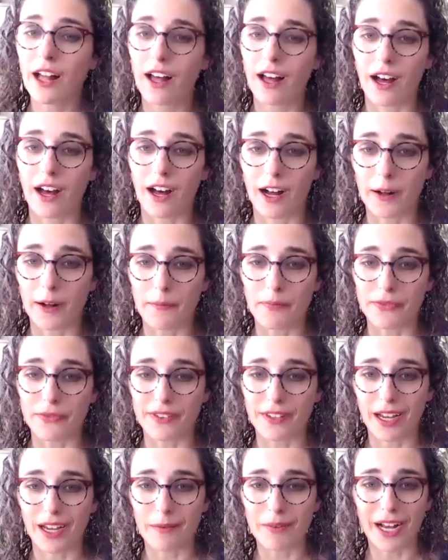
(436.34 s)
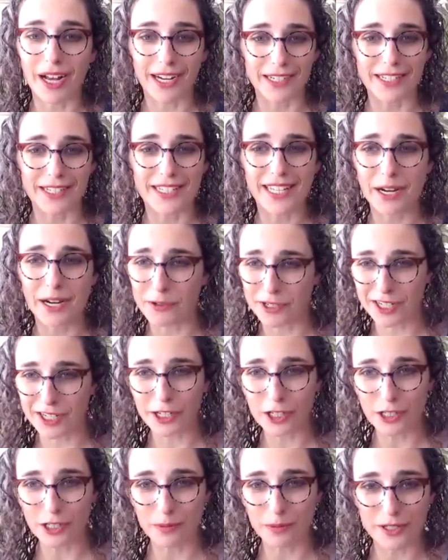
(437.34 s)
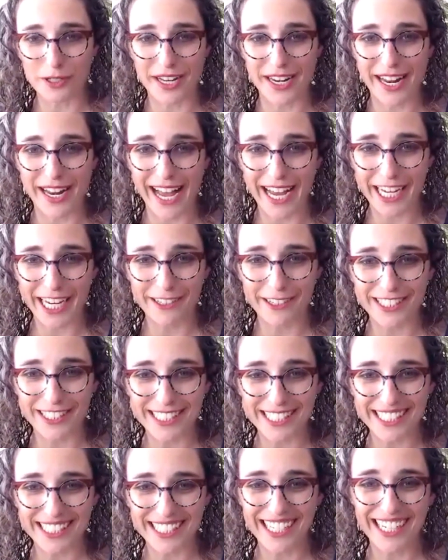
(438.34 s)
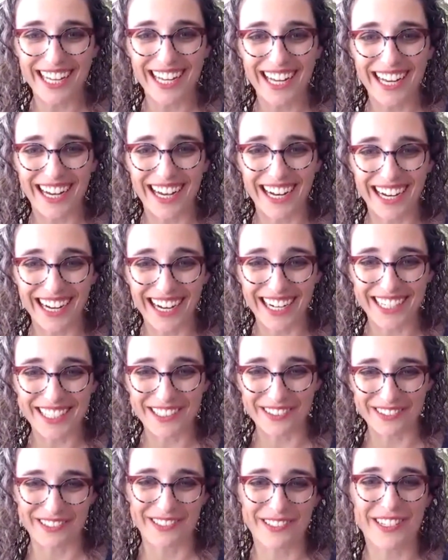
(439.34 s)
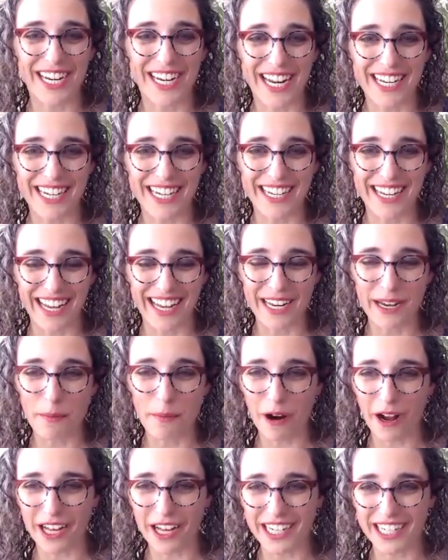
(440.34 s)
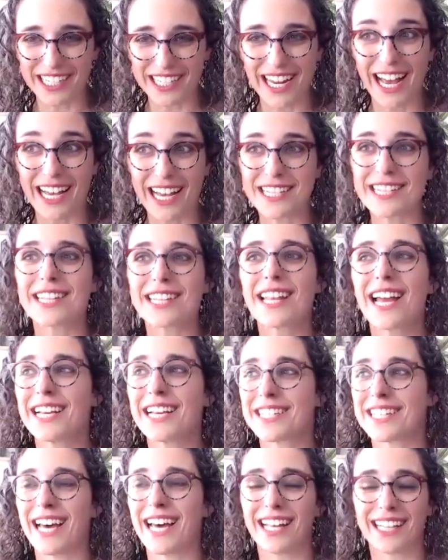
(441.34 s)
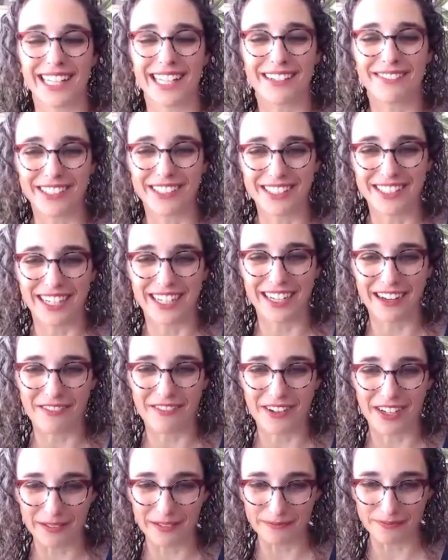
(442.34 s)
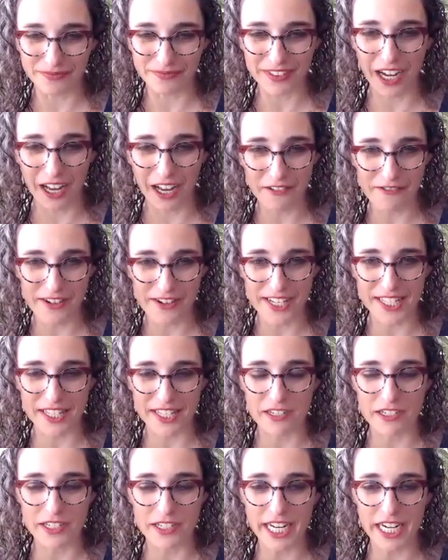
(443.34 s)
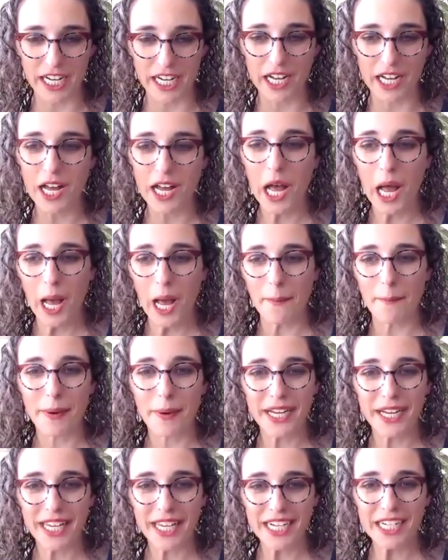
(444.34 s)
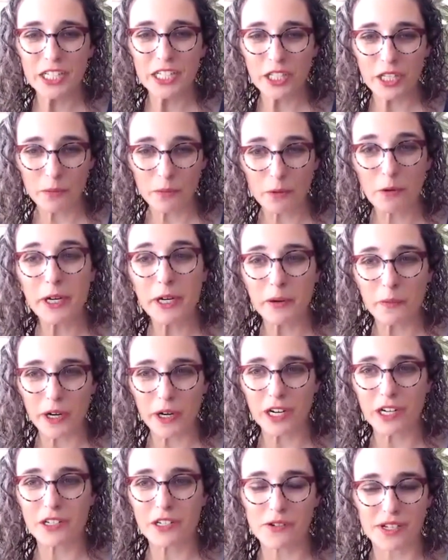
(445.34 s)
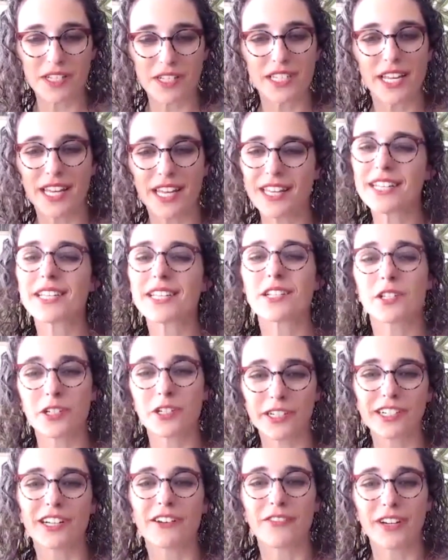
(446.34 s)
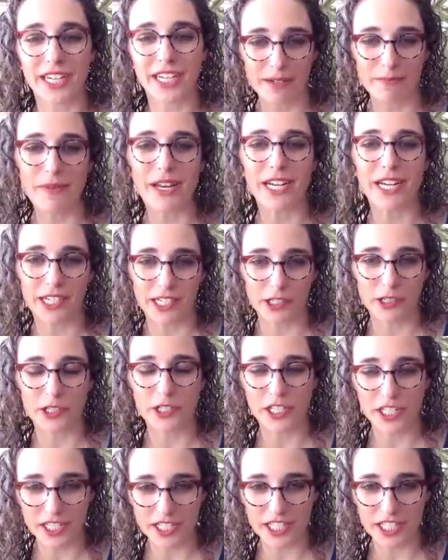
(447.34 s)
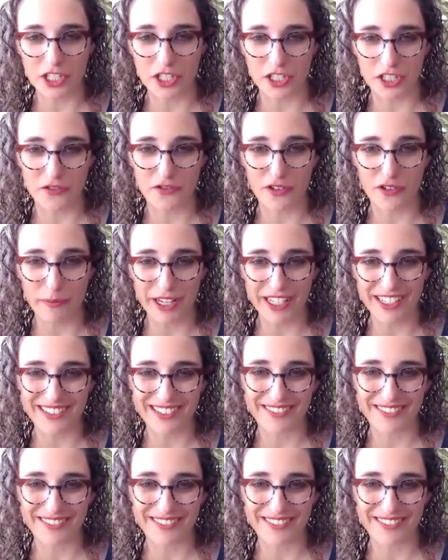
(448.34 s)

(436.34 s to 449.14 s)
I'm not going to say 100% accuracy. I don't know that any product has that level of confidence in their data, but getting to the point where you can say, this is good enough, I can make good decisions from it.